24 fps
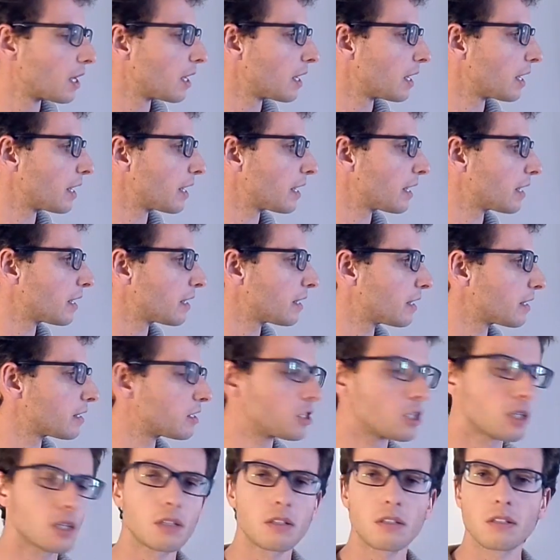
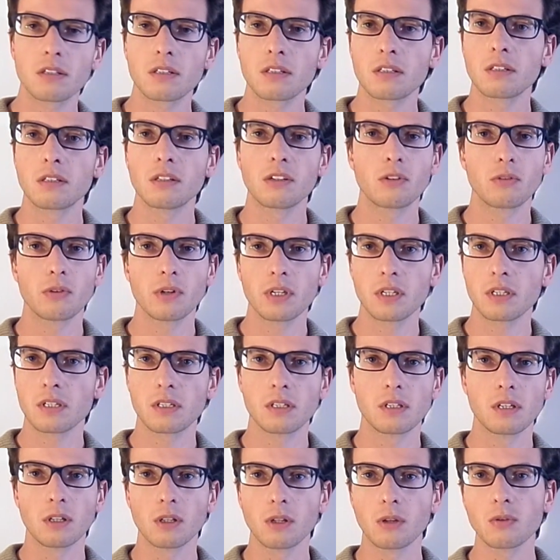just decrease
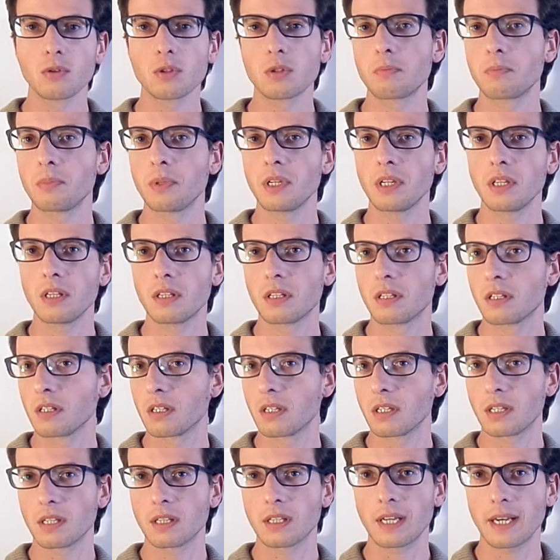the low speed
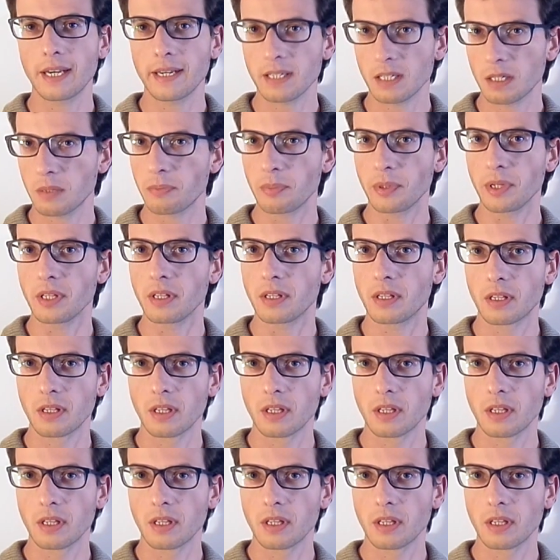and the high speed,